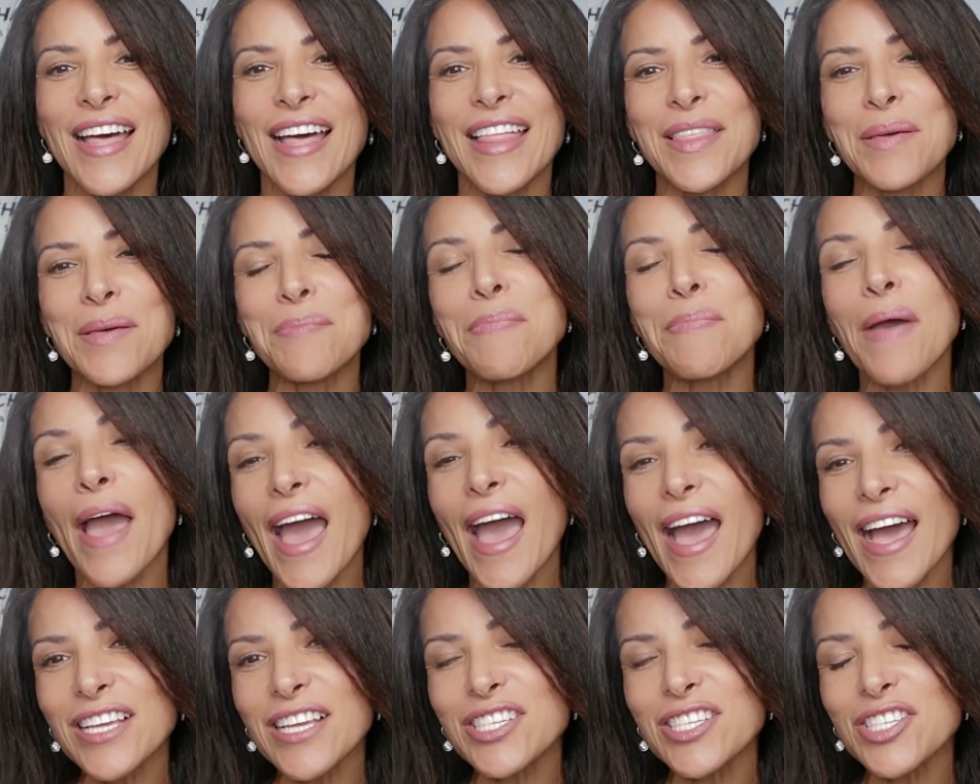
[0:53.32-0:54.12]
The
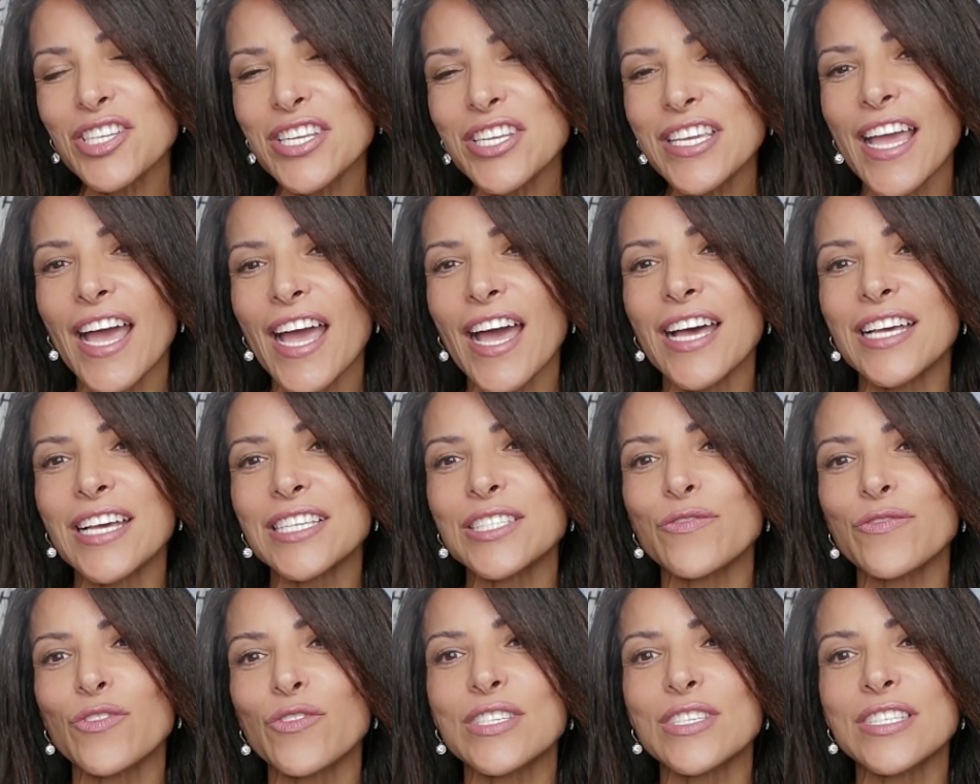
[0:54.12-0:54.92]
passion he
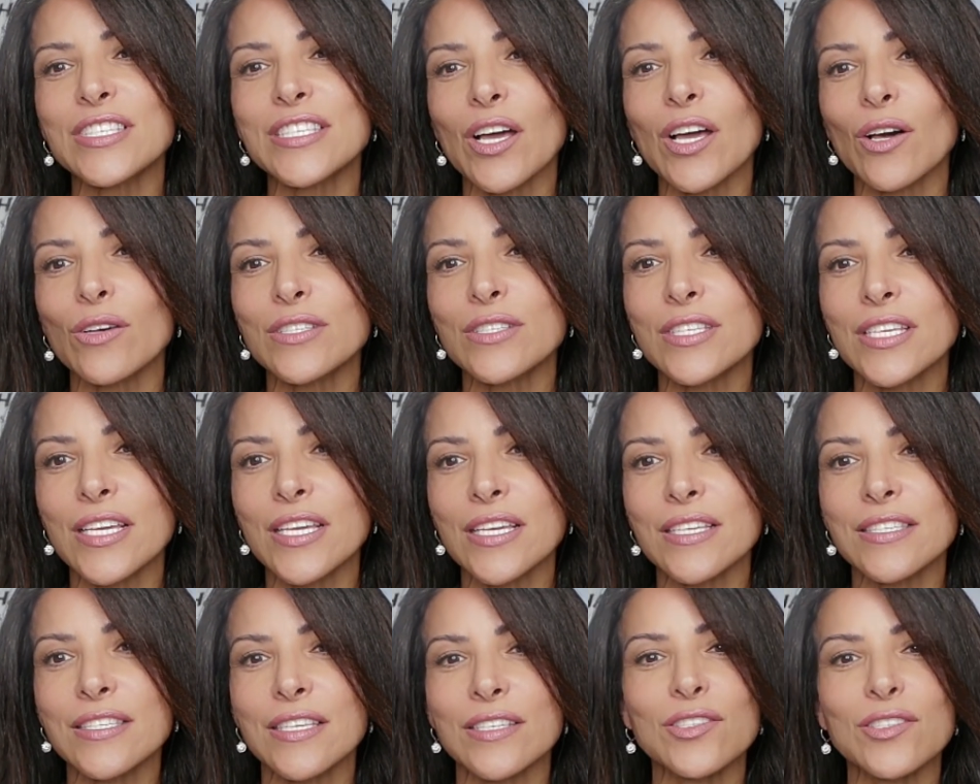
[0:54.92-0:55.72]
has for
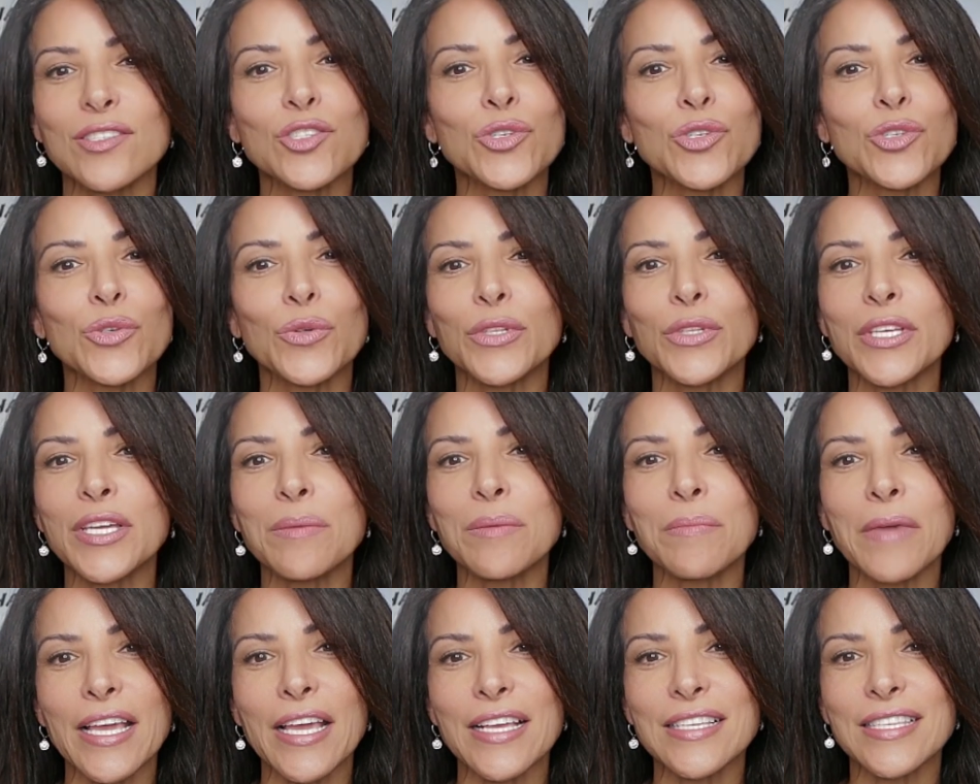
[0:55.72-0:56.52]
Celsius is truly
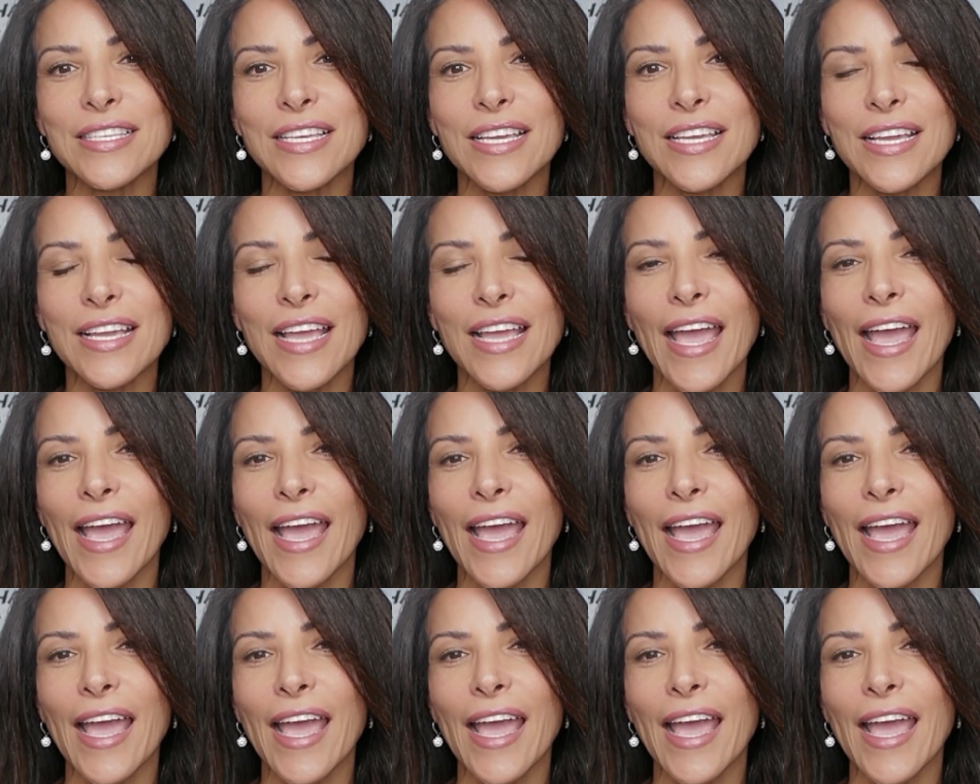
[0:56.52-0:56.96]
amazing.